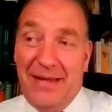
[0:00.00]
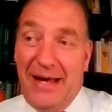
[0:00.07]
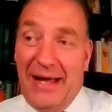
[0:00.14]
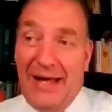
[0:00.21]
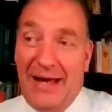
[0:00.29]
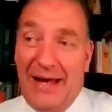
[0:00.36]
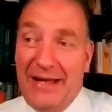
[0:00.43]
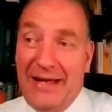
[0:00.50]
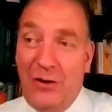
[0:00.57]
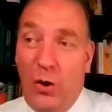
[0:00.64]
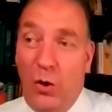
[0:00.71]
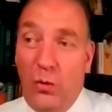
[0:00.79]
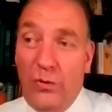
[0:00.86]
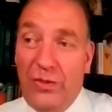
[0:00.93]
I
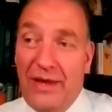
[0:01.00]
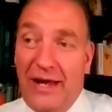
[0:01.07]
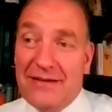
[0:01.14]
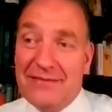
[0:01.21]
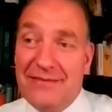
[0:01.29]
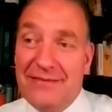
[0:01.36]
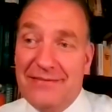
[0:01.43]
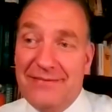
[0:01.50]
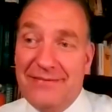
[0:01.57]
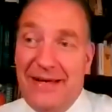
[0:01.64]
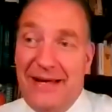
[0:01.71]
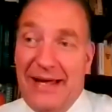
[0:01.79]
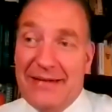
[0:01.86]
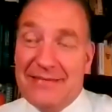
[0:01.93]
know that
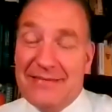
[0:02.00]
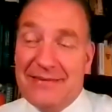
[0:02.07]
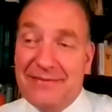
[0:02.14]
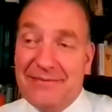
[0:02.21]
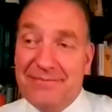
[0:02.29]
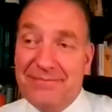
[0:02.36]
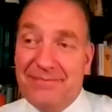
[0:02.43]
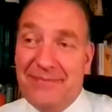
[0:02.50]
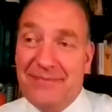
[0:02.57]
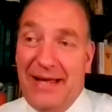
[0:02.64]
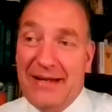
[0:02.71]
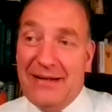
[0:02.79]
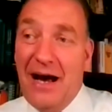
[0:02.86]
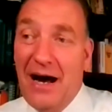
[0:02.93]

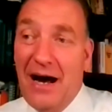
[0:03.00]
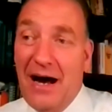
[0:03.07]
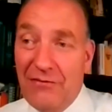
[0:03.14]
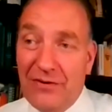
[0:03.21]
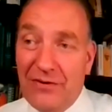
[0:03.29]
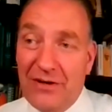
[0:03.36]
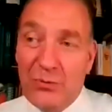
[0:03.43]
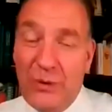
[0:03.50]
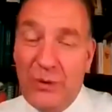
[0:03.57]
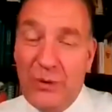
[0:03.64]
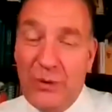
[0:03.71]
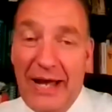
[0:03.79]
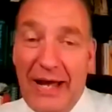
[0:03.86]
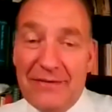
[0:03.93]
at Harvard
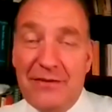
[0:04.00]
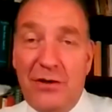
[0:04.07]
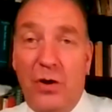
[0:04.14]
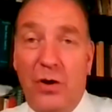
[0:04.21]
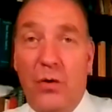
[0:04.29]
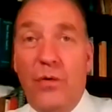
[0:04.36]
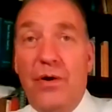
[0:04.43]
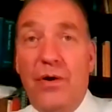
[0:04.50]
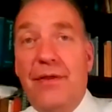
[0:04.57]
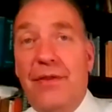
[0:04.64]
we had, you know,